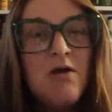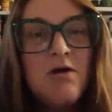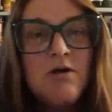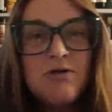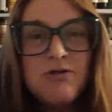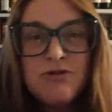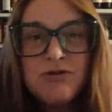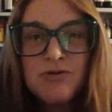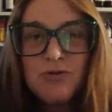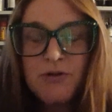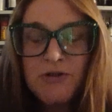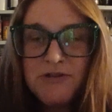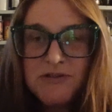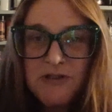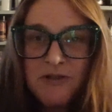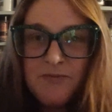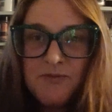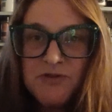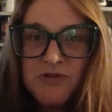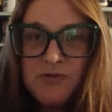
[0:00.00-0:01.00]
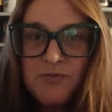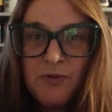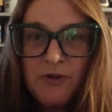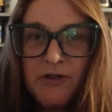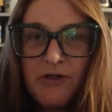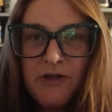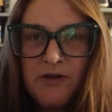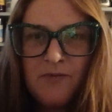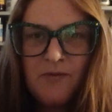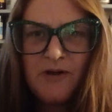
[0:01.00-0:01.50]
story time this
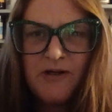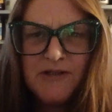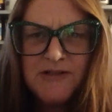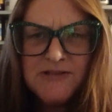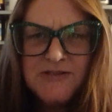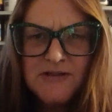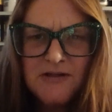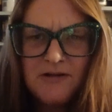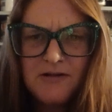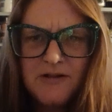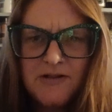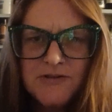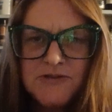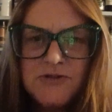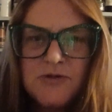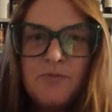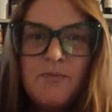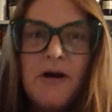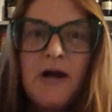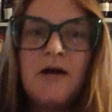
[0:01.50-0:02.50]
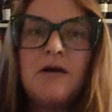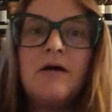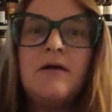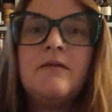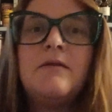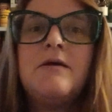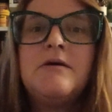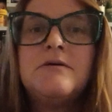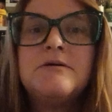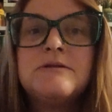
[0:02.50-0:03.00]
morning, why is the glare so bad on
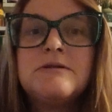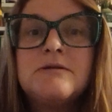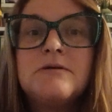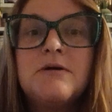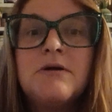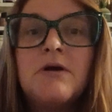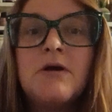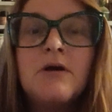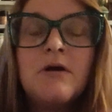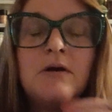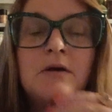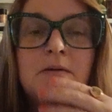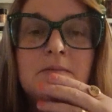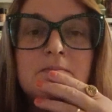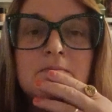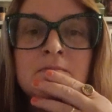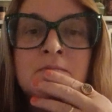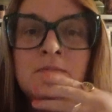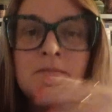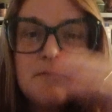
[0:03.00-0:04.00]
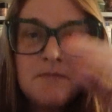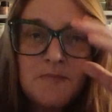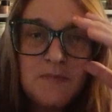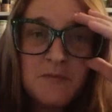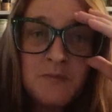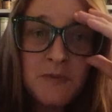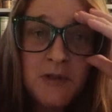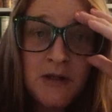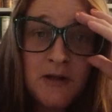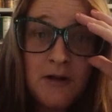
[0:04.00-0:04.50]
these?
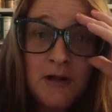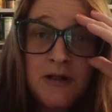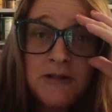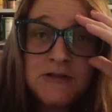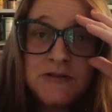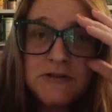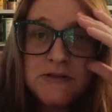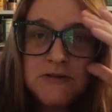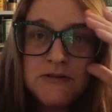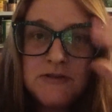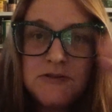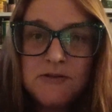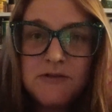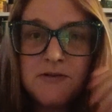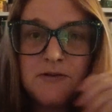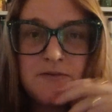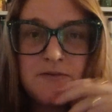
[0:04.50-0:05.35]
On my glasses.